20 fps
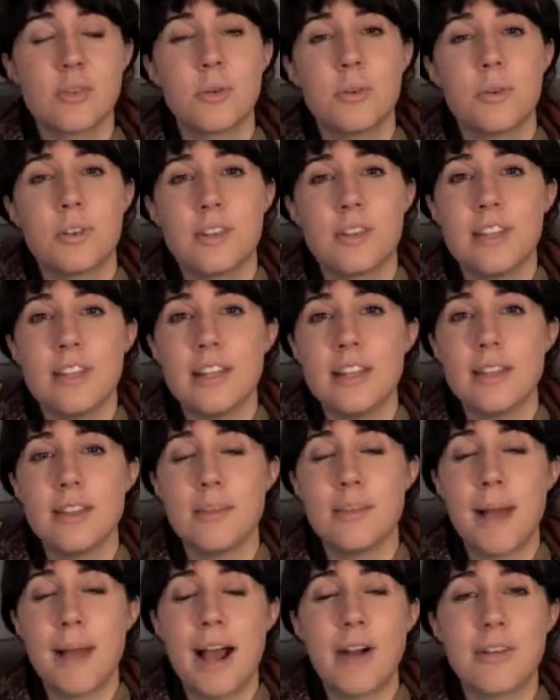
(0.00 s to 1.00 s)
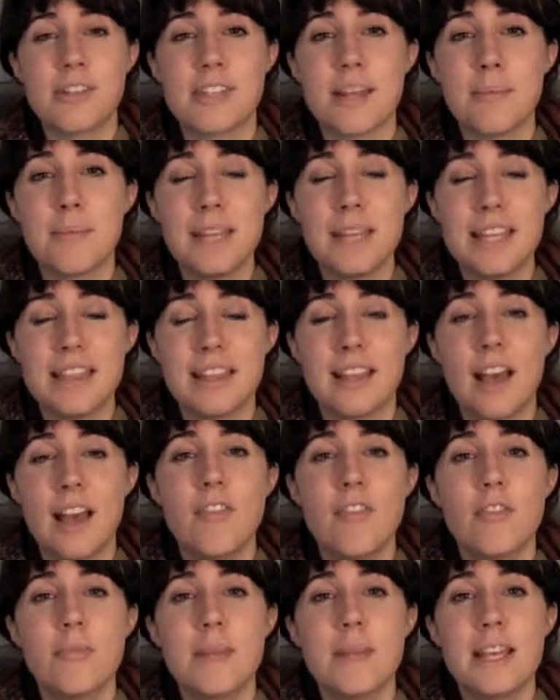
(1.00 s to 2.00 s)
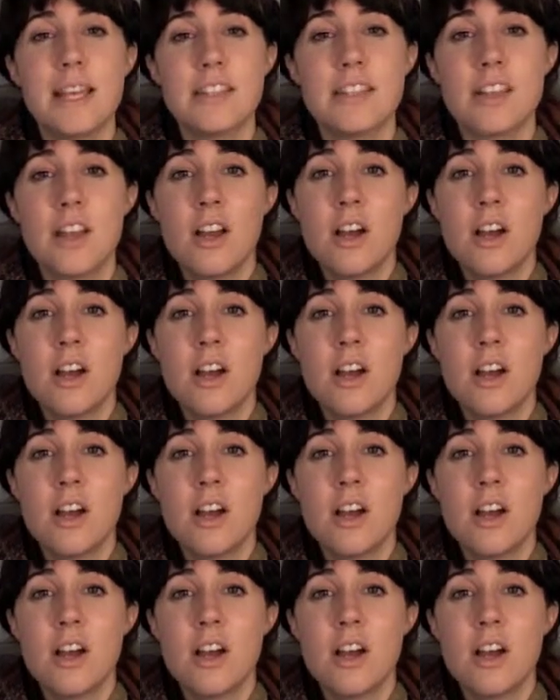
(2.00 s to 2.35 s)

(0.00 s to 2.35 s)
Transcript: or the powers that be in the government,